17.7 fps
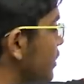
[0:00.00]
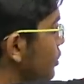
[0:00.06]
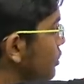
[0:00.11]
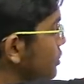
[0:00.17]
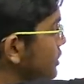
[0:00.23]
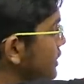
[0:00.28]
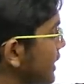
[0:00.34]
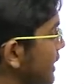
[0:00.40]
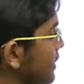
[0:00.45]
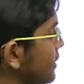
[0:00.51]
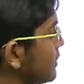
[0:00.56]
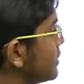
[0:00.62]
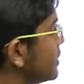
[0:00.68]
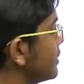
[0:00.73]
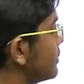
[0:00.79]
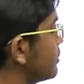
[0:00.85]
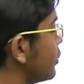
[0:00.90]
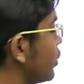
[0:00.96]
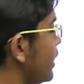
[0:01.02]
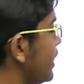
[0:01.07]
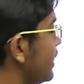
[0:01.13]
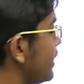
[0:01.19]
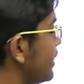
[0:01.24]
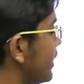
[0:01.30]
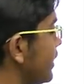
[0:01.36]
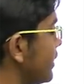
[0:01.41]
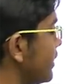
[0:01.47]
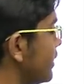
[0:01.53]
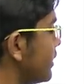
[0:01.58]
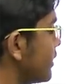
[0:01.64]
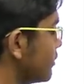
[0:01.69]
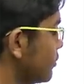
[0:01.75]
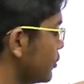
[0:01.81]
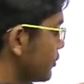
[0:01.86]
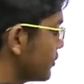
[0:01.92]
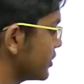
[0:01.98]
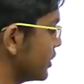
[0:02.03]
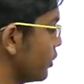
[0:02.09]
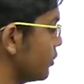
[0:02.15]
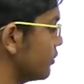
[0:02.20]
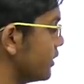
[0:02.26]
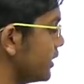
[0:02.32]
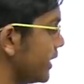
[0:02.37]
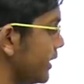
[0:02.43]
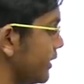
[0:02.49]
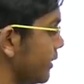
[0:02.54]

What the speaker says: we know that the point here moves downward